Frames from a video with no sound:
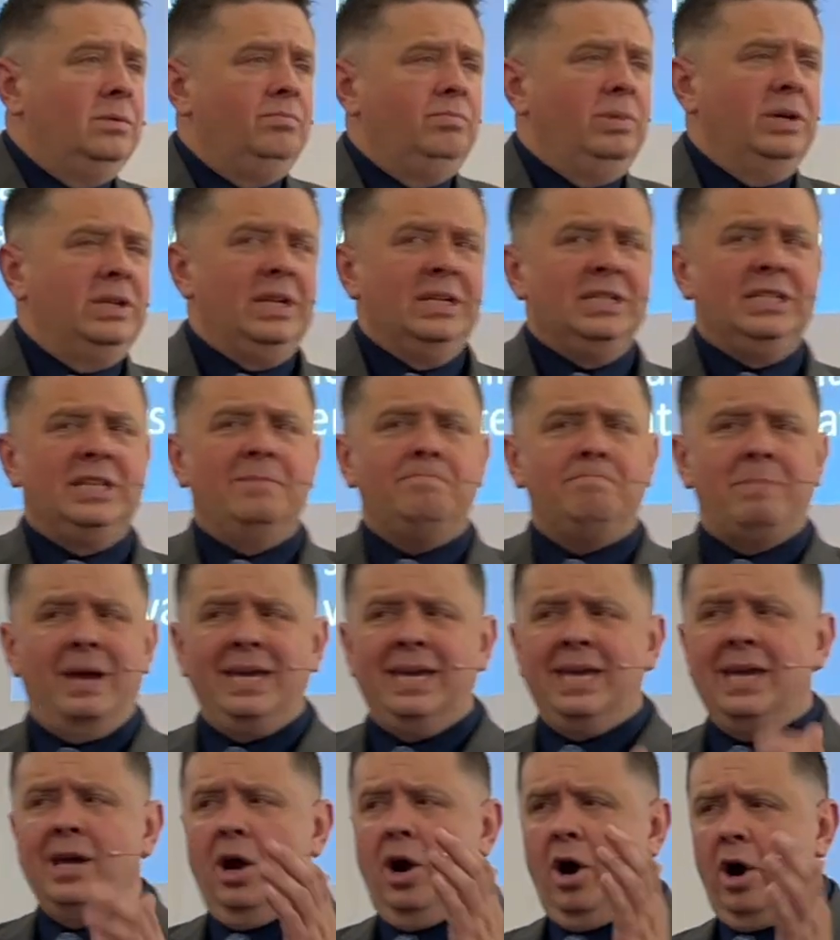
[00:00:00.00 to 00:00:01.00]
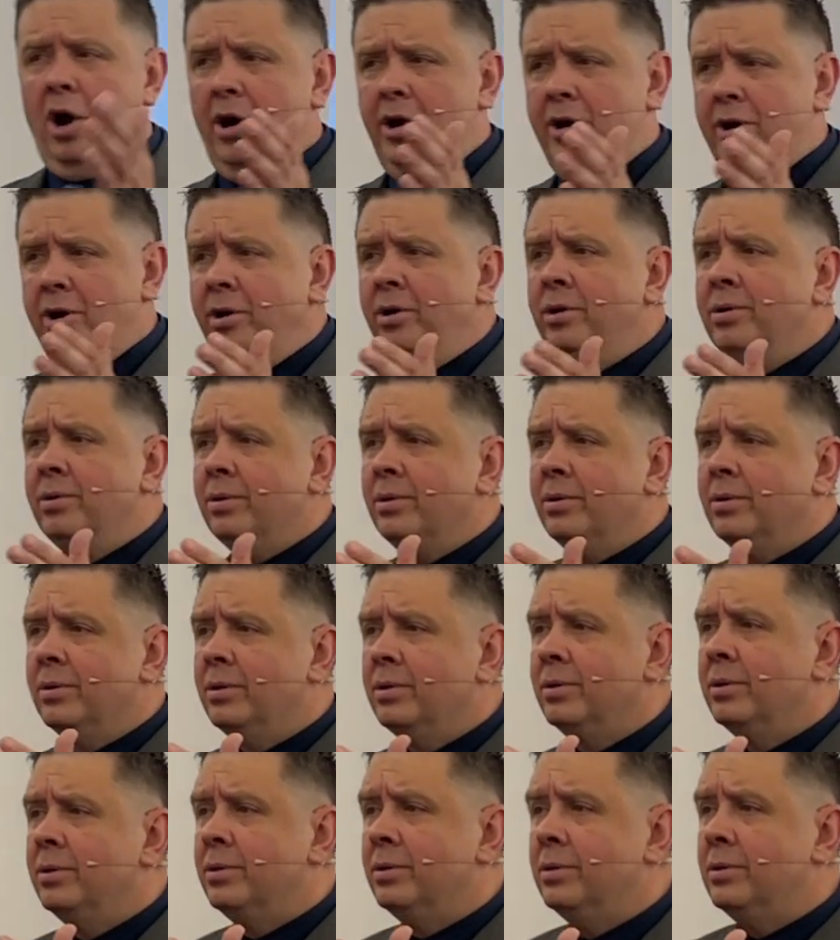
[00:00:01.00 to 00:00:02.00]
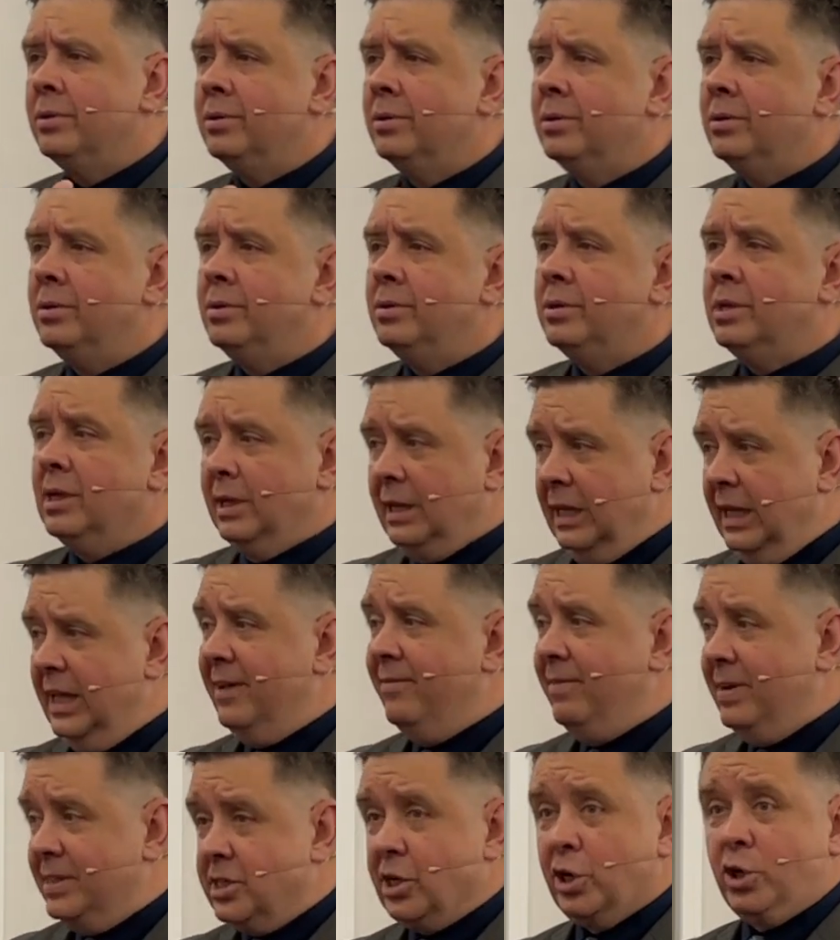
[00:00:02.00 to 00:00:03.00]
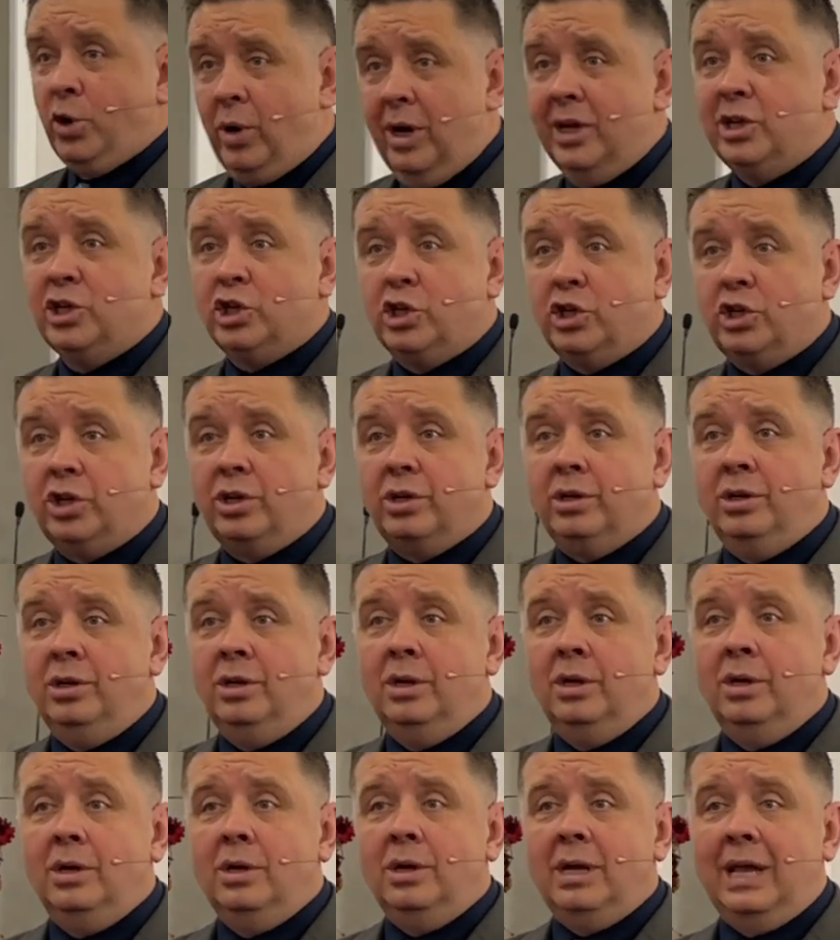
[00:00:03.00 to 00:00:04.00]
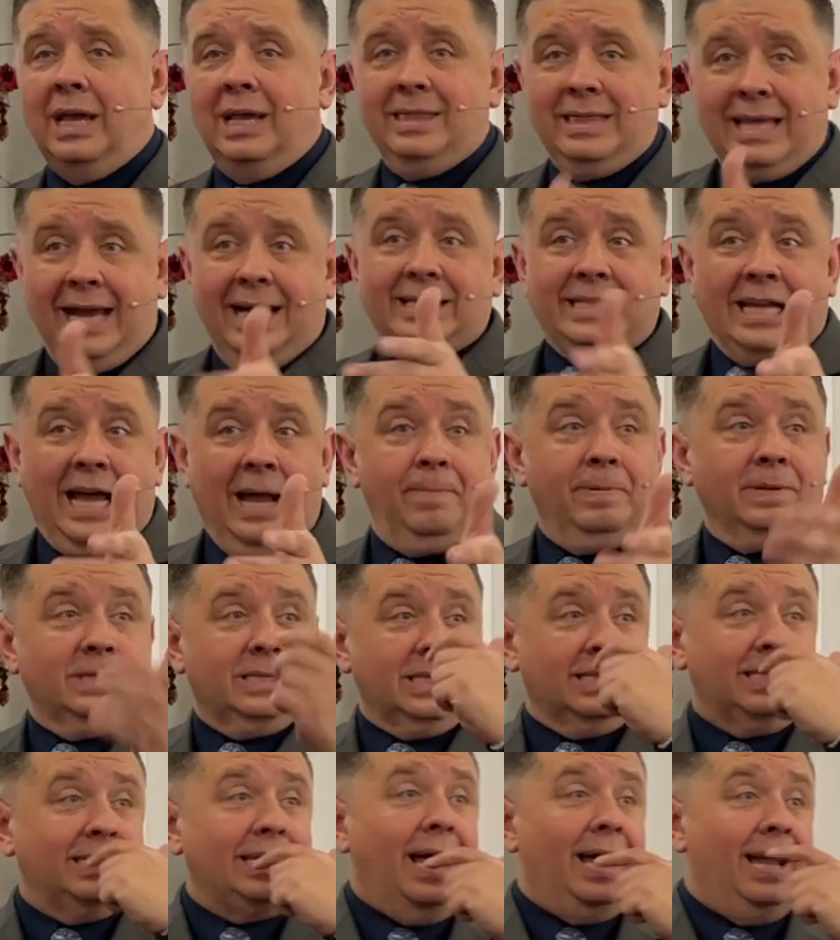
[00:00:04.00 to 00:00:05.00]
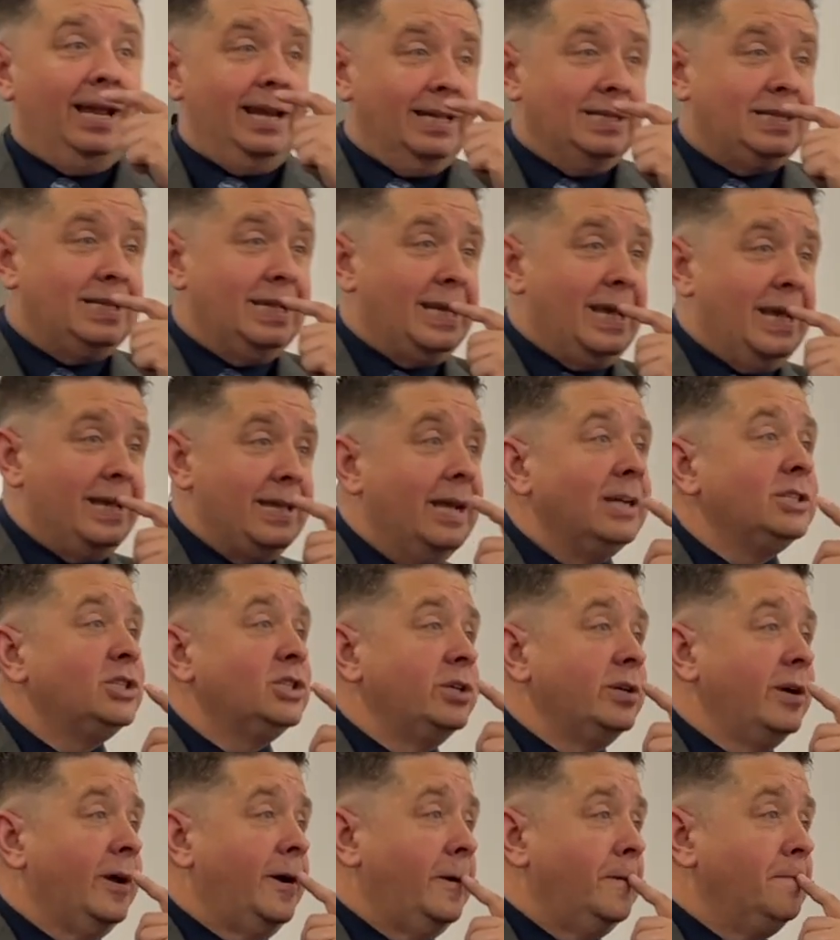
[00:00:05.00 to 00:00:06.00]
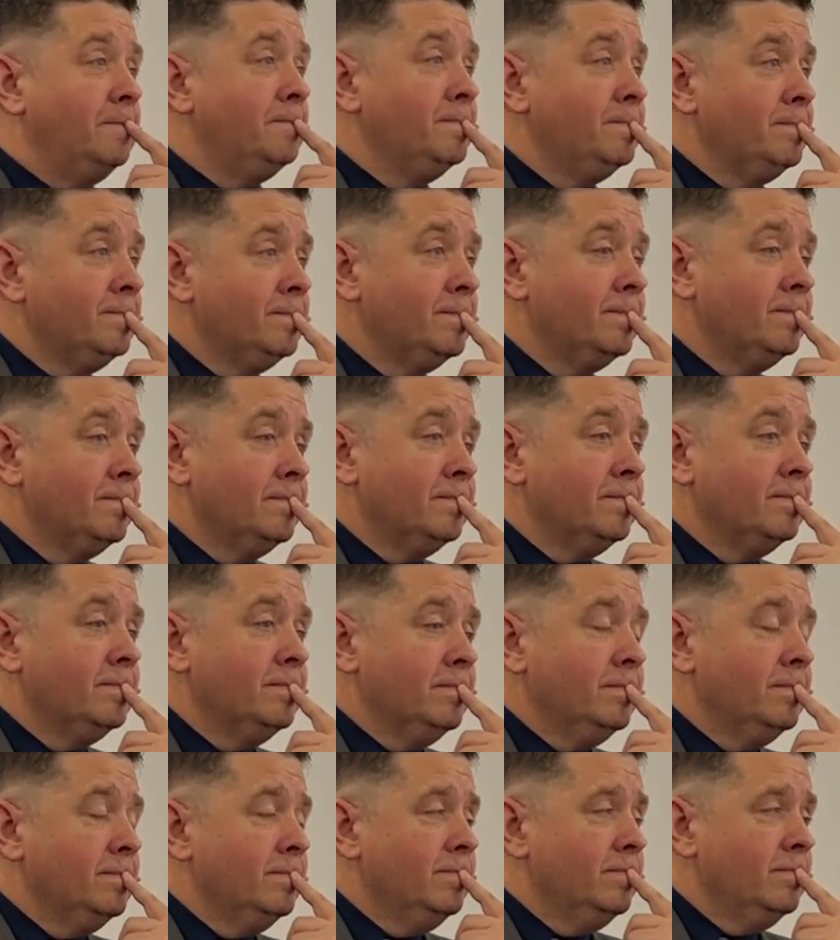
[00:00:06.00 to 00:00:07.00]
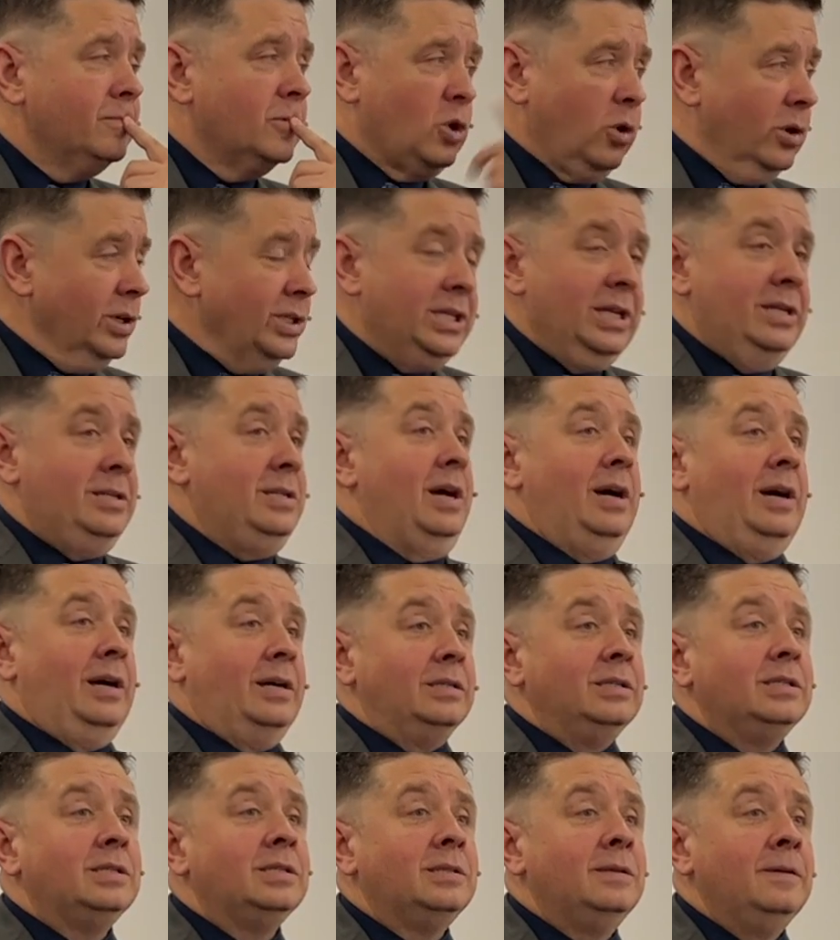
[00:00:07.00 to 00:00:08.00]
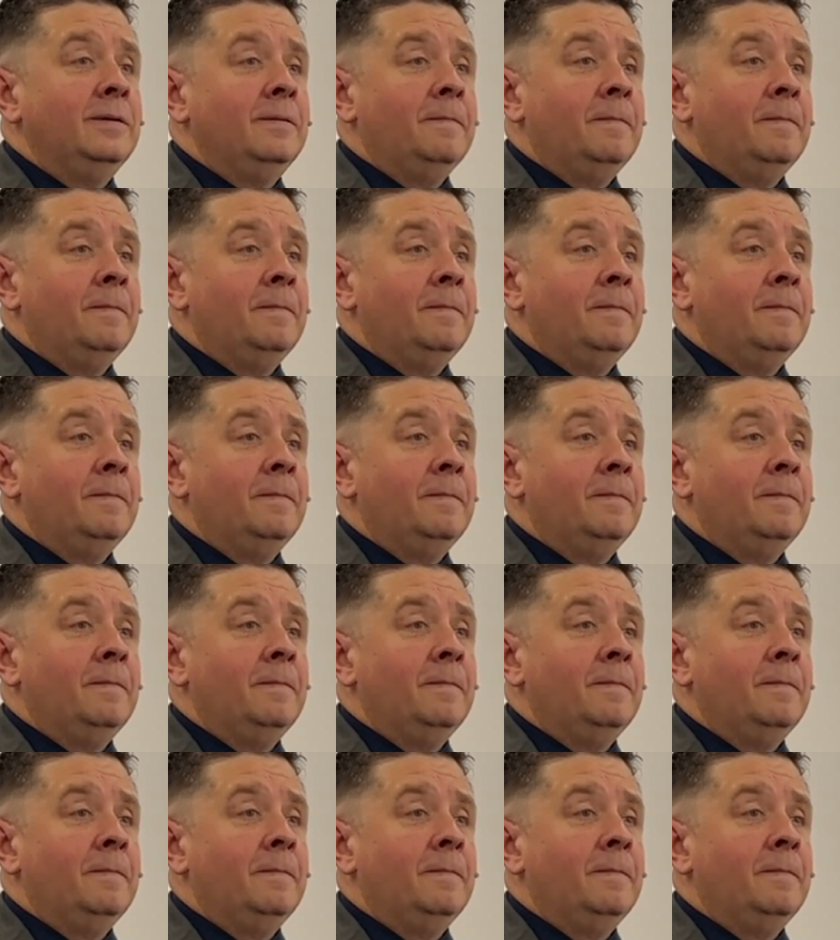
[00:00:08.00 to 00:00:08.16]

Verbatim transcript: But does it make it harder to live as a Christian in that type of society today? Yes or no? Of course it does.